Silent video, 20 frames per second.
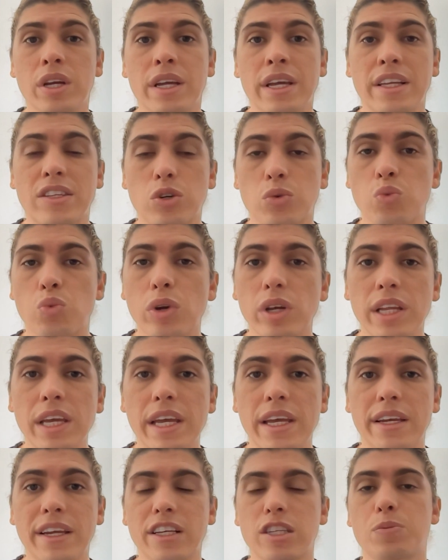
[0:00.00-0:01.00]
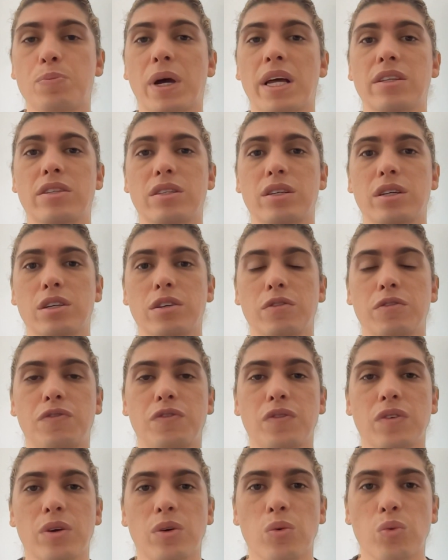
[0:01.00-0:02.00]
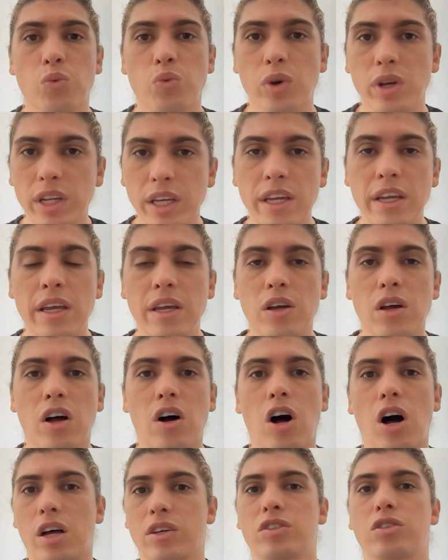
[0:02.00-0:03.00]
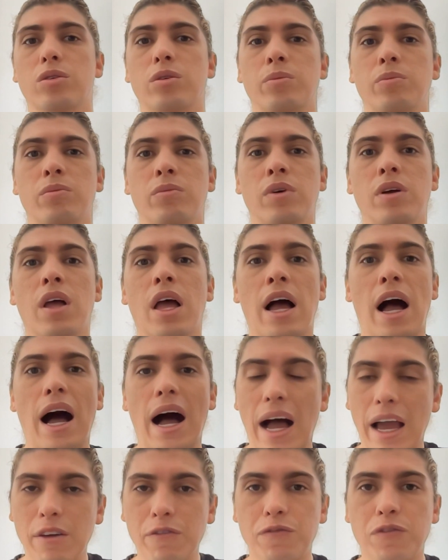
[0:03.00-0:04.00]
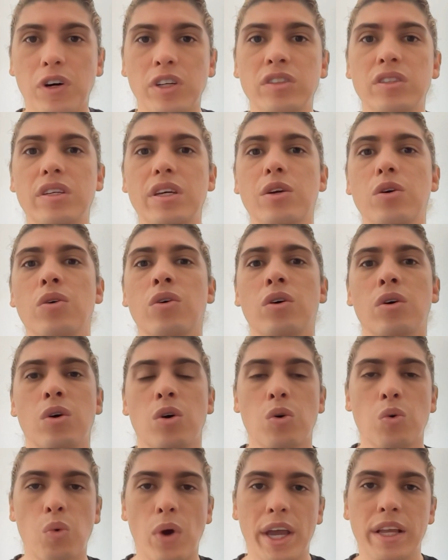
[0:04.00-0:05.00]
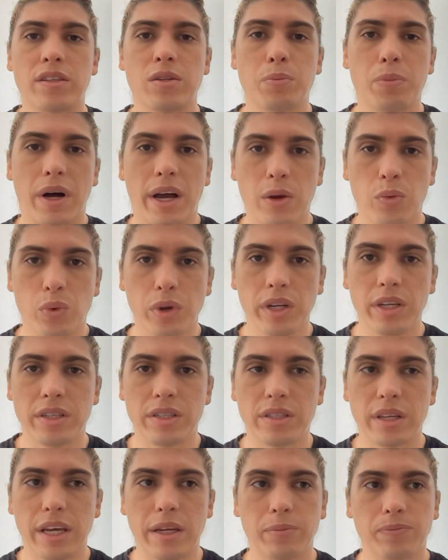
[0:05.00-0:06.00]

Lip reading: it's a really inexpensive, really awesome, high funding way to buy real estate.